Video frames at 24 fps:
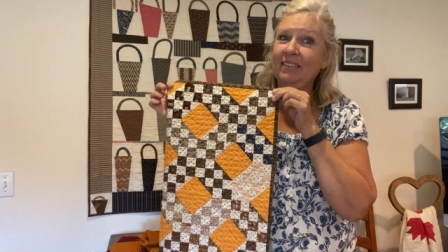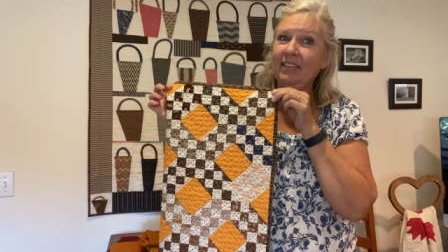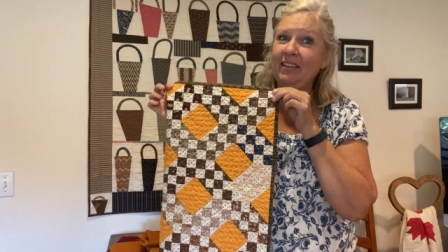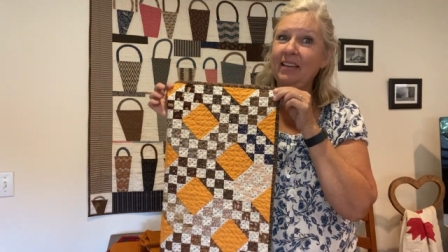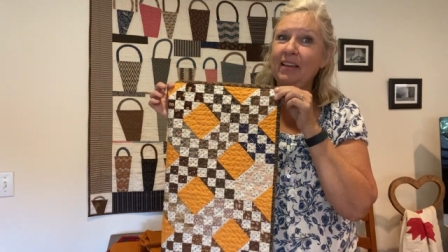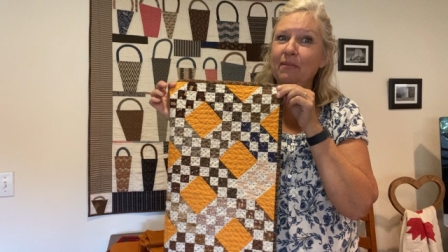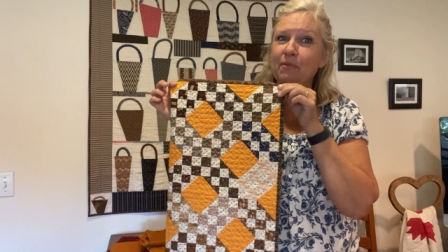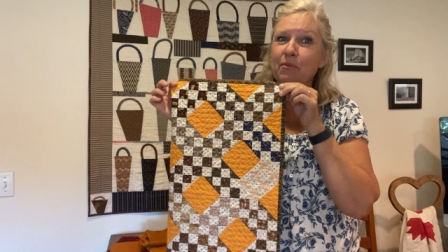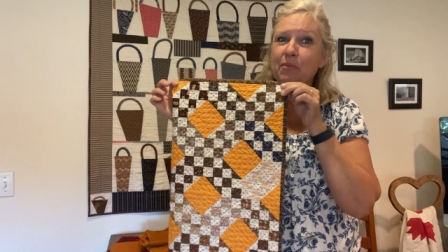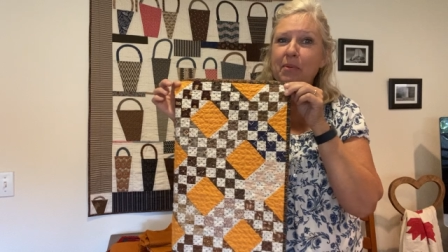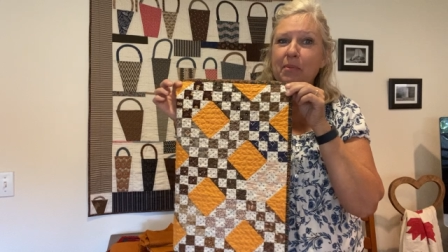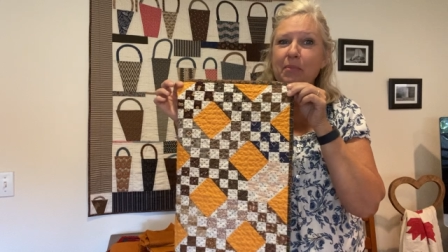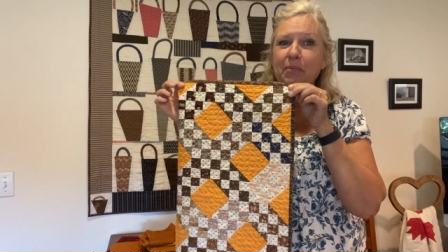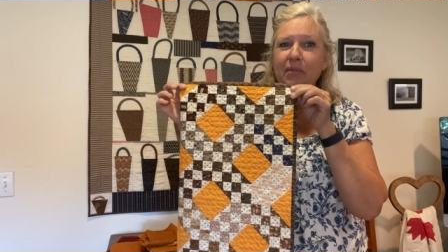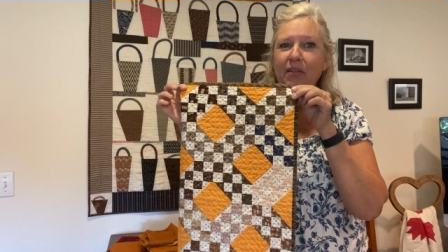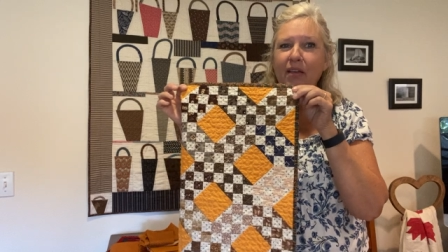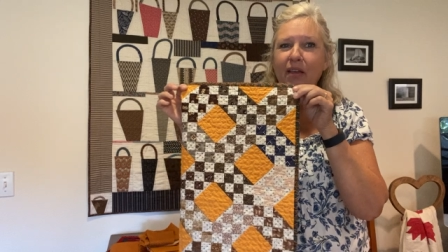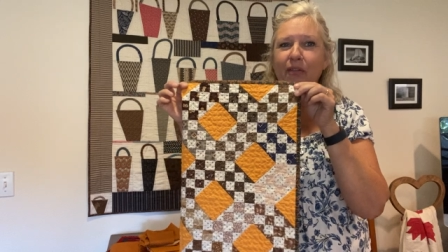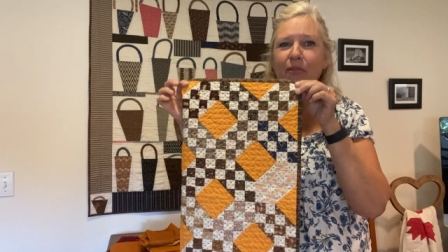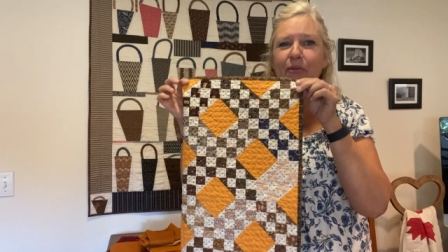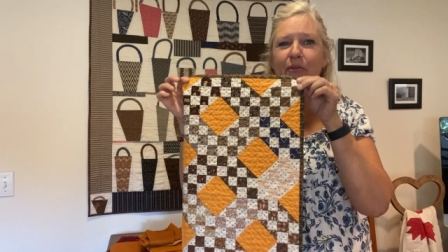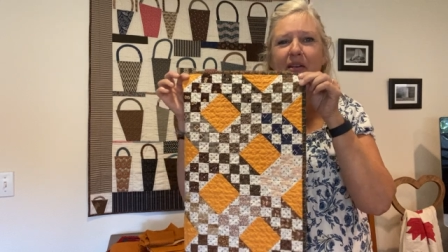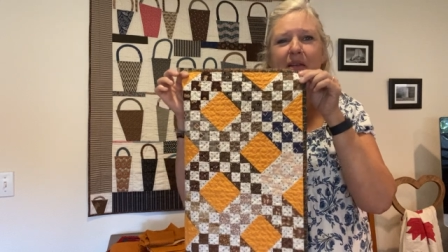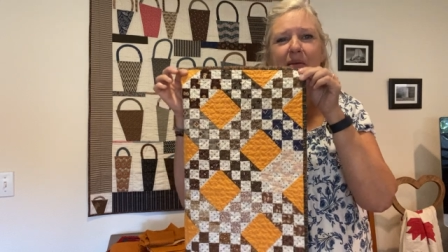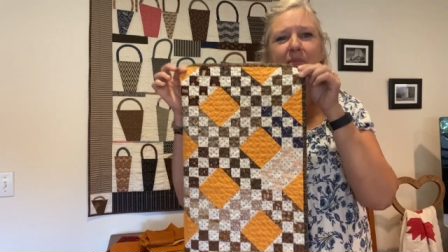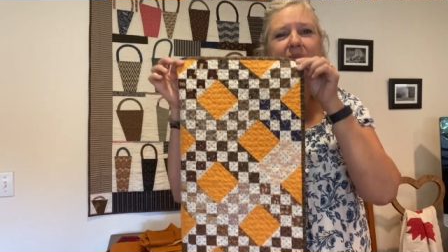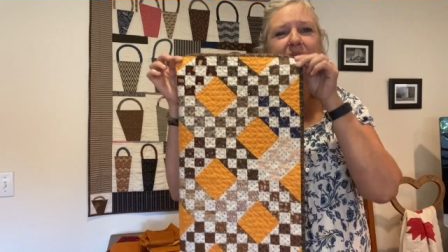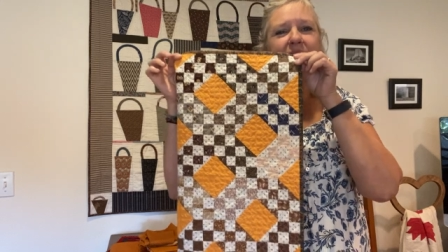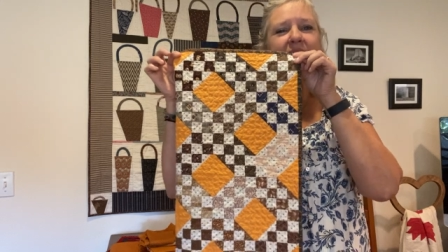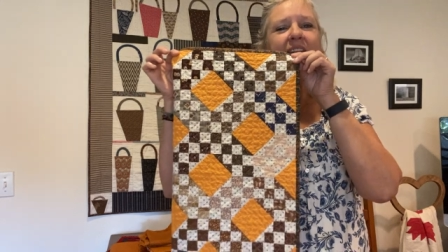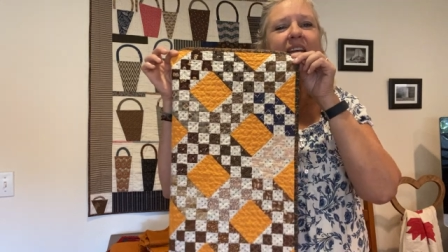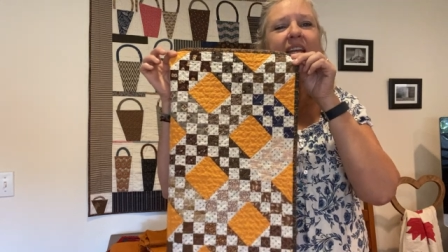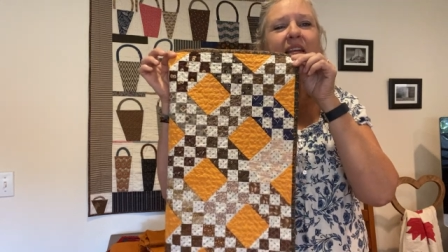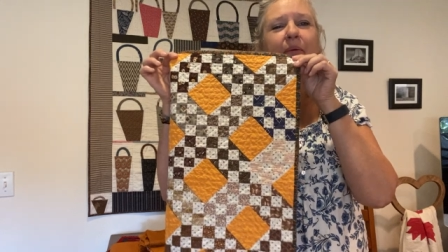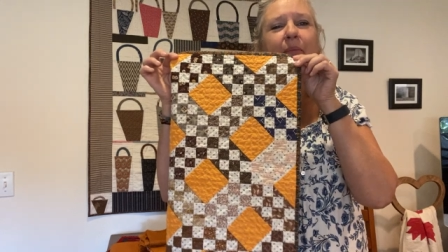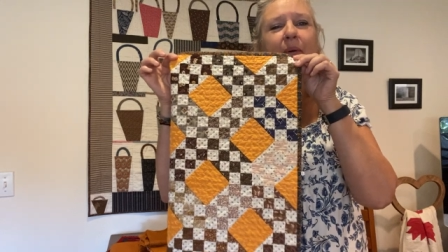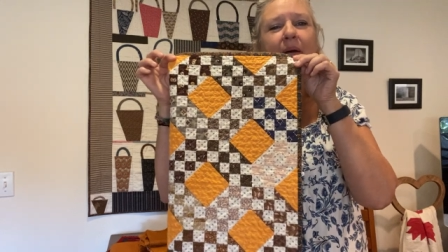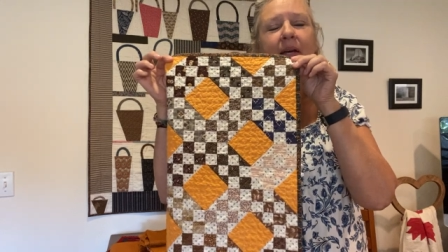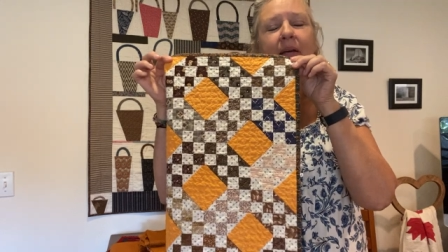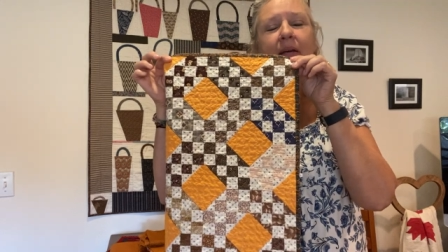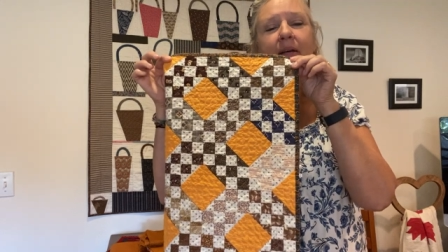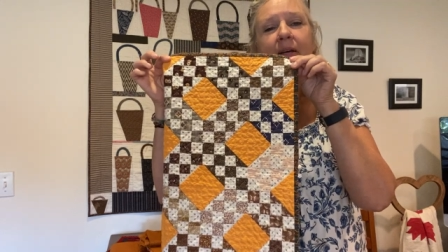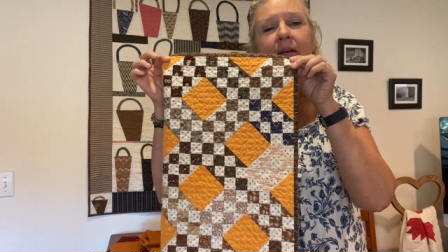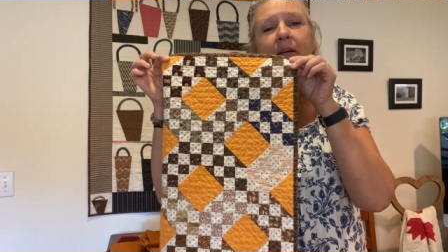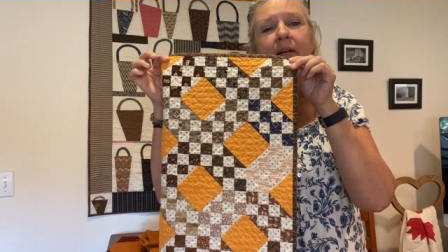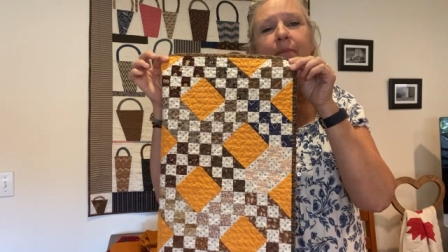I can't remember the other name of it. Anyway,